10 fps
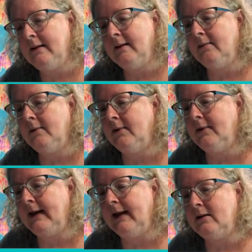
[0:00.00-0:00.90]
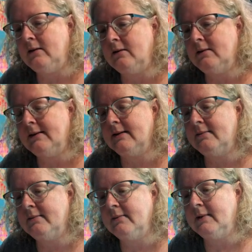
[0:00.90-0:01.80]
Well, that looks
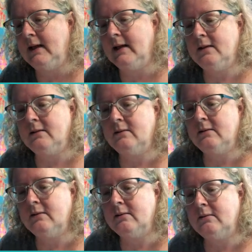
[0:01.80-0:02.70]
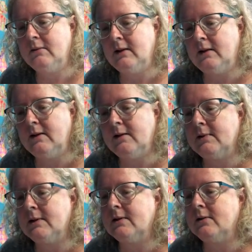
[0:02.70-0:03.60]
like an... Wait, I think this
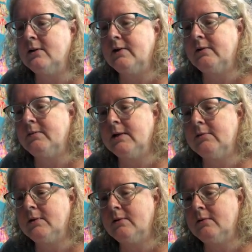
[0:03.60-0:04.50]
one's loose from this one.